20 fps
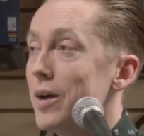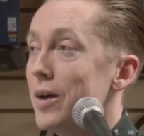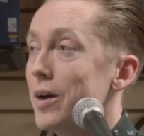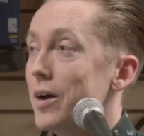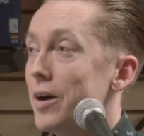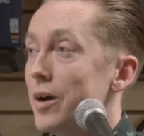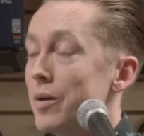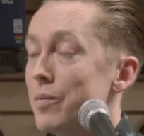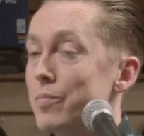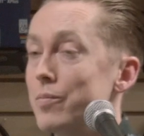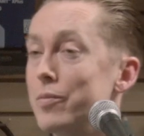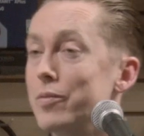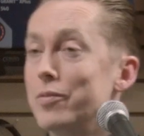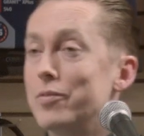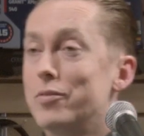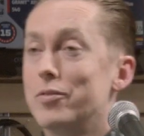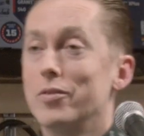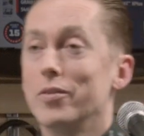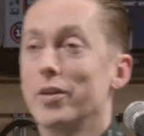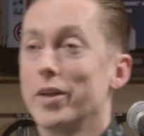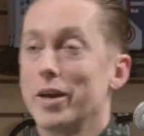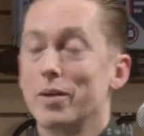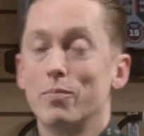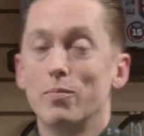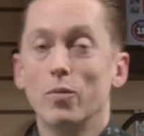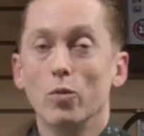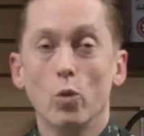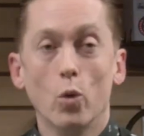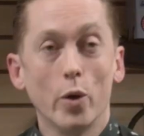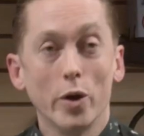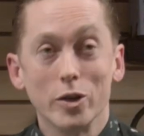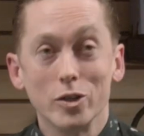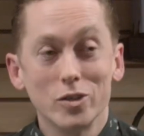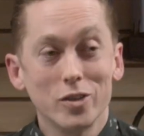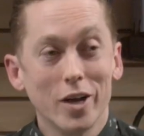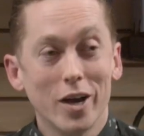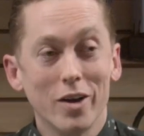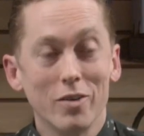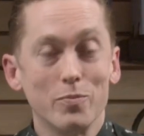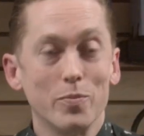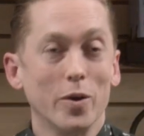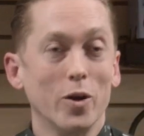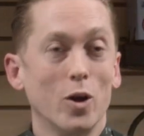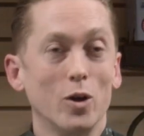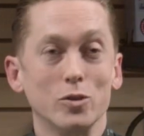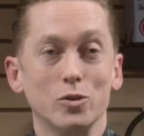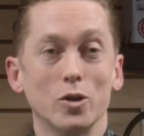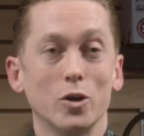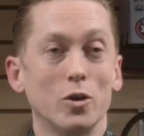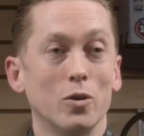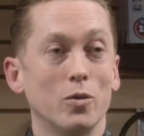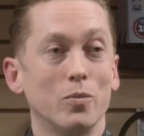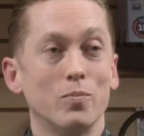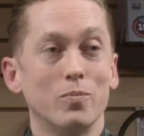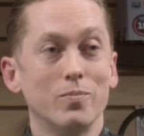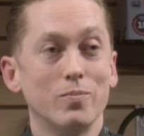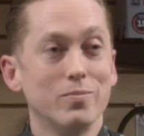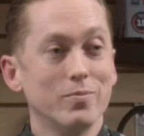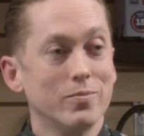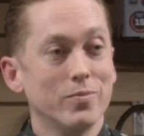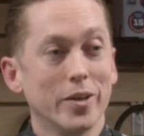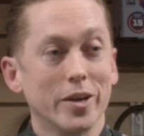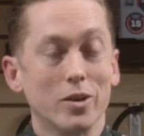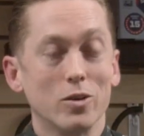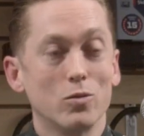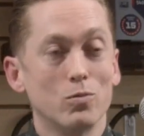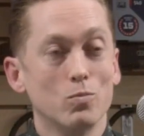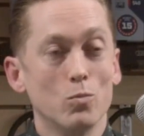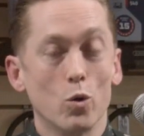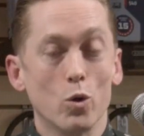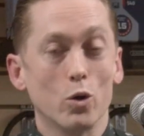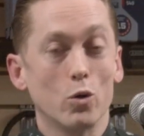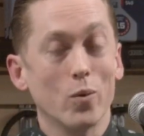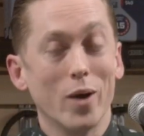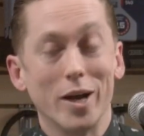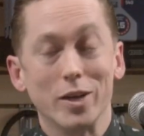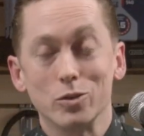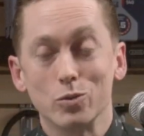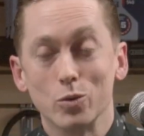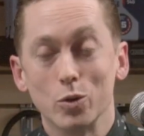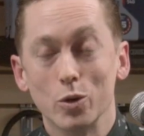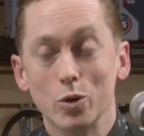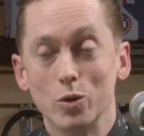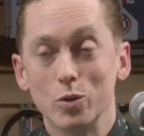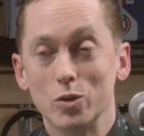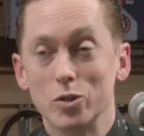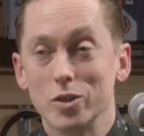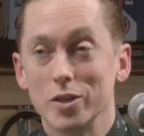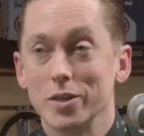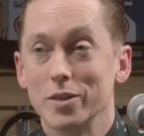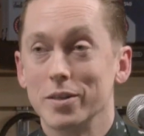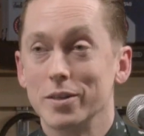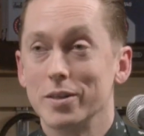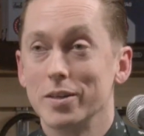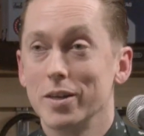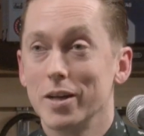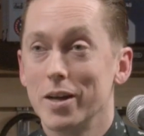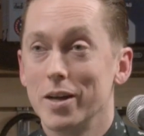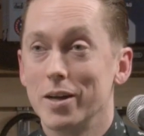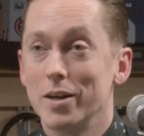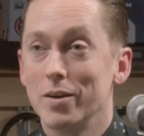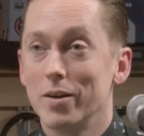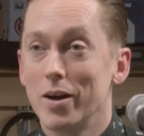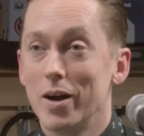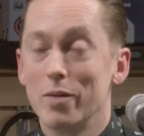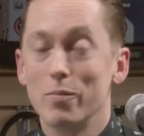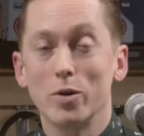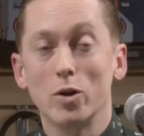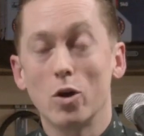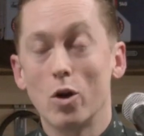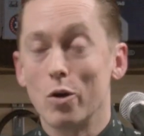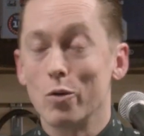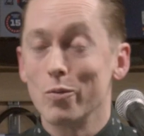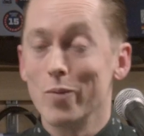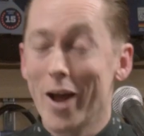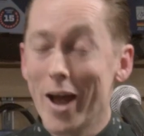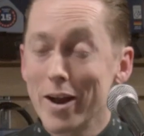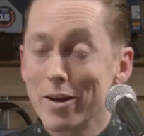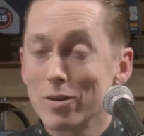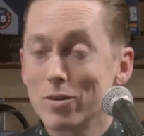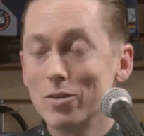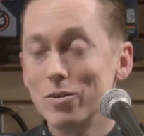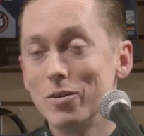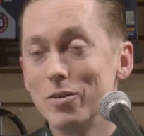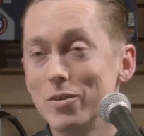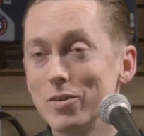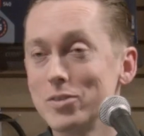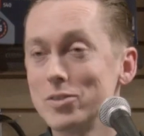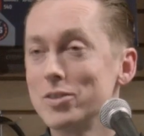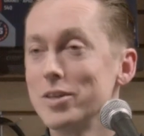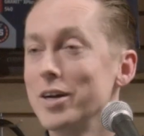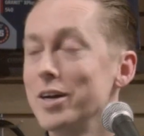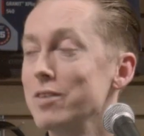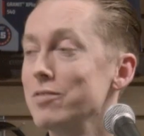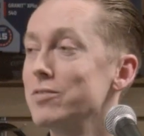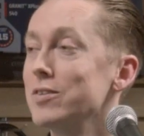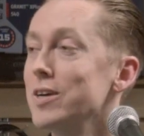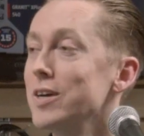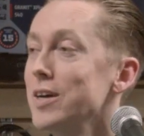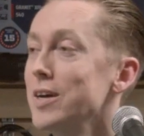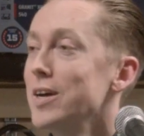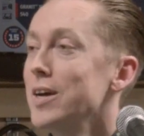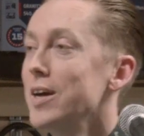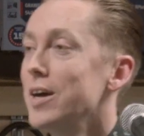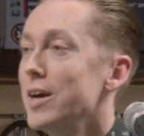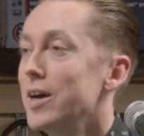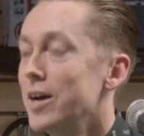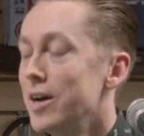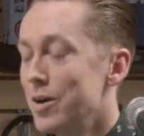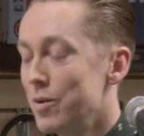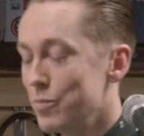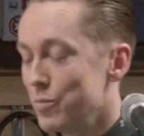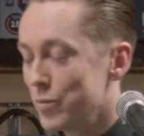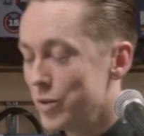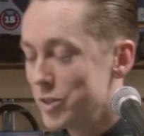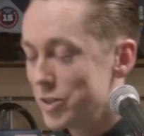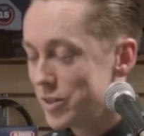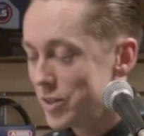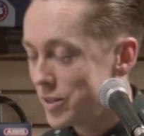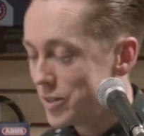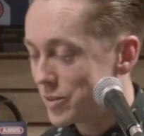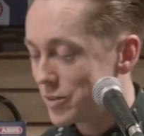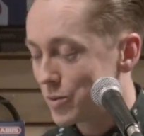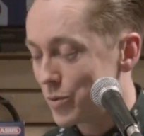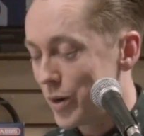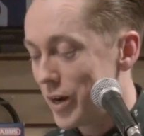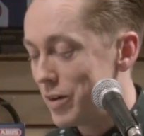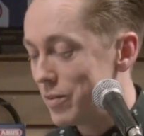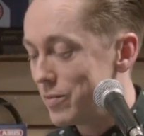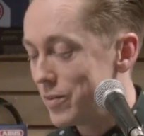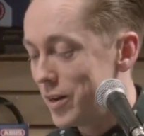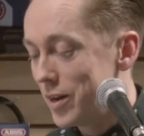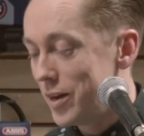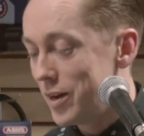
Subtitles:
like lawyer stuff, but also like more grassroots and I would call radical stuff, which is great.